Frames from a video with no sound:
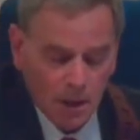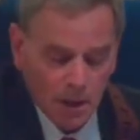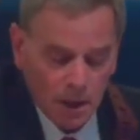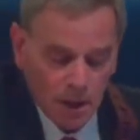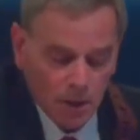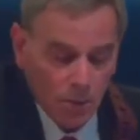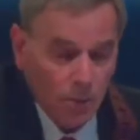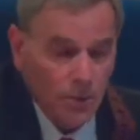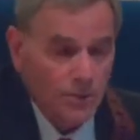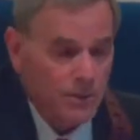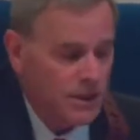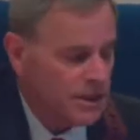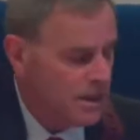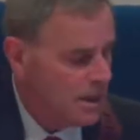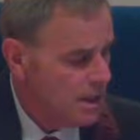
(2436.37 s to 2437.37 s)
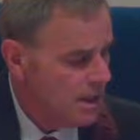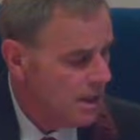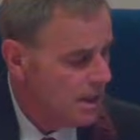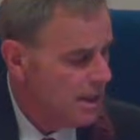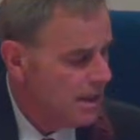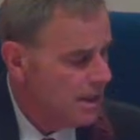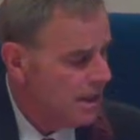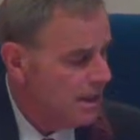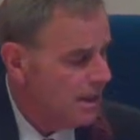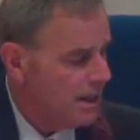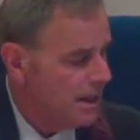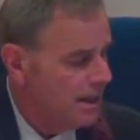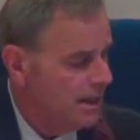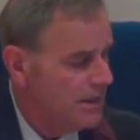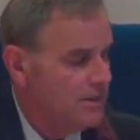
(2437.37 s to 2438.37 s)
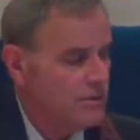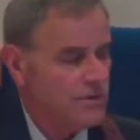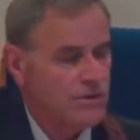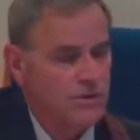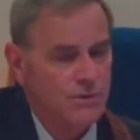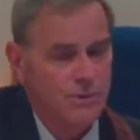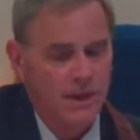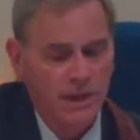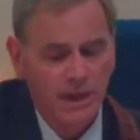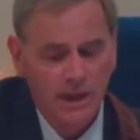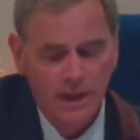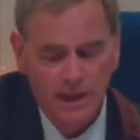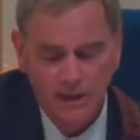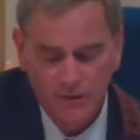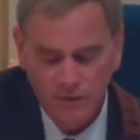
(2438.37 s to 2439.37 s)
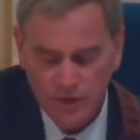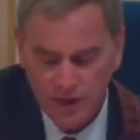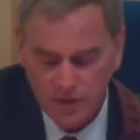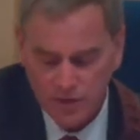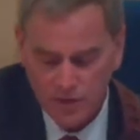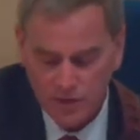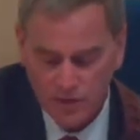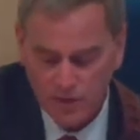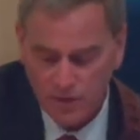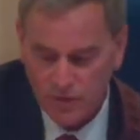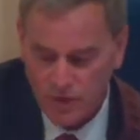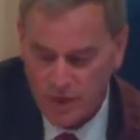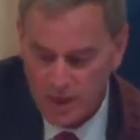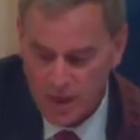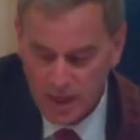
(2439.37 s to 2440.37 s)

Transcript: uh, wounded uh, in the shooting in Texas.